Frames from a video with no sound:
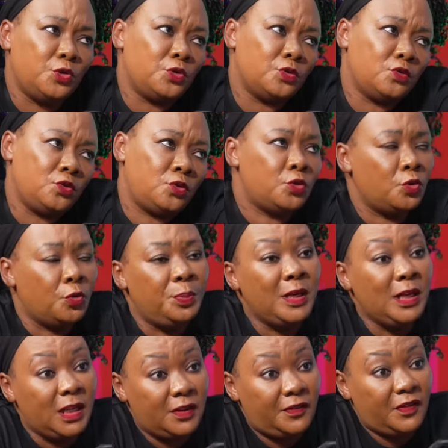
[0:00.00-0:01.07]
you do you
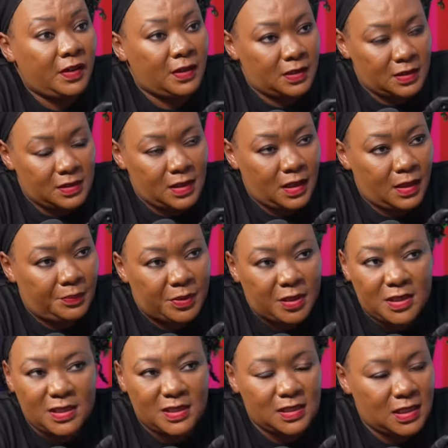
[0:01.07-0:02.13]
believe in uh,
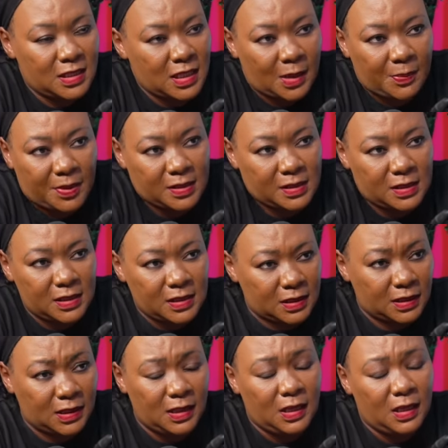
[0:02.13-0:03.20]
building state
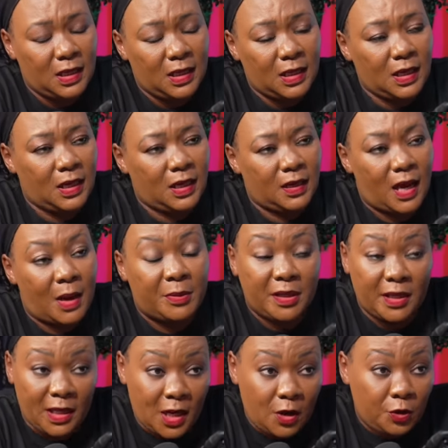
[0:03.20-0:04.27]
capacity? Uh, I mean,
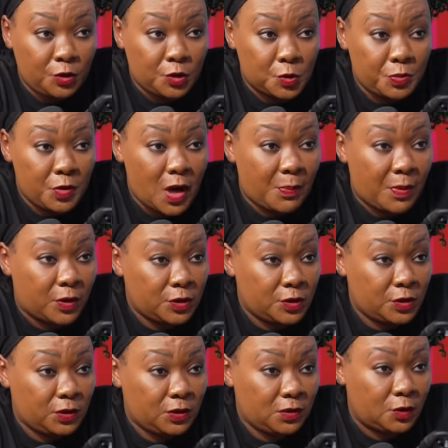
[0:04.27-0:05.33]
earlier on you spoke
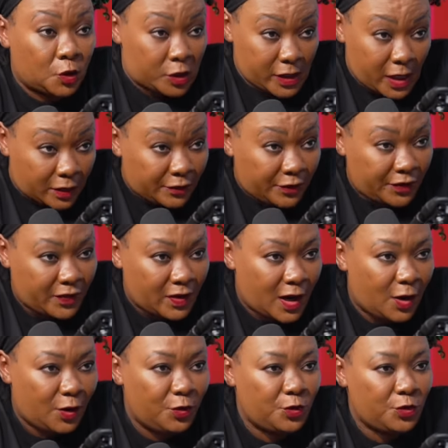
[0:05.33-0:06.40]
about yourself, yes.
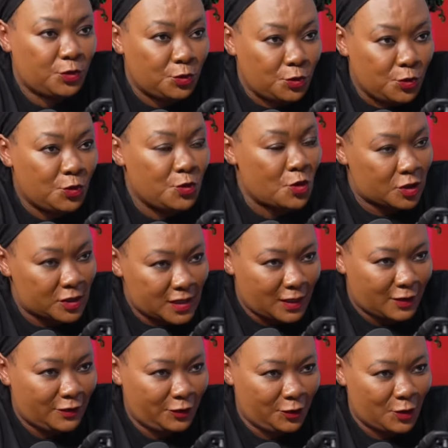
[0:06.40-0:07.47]
how you
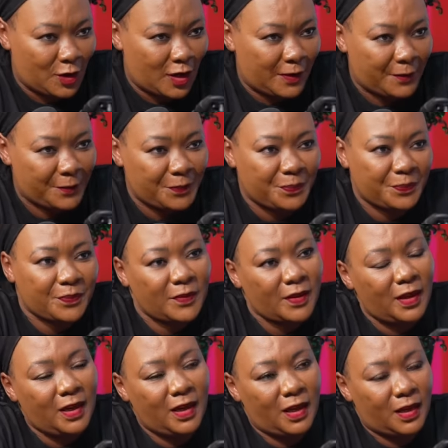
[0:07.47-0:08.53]
yourself you are
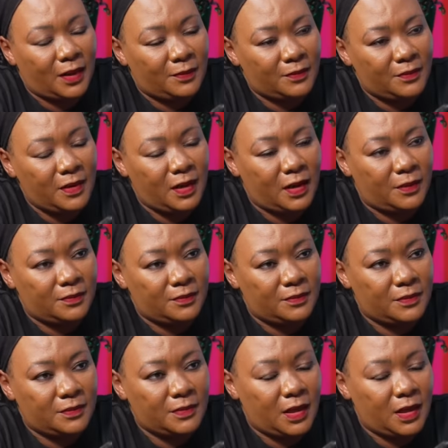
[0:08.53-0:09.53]
um, um,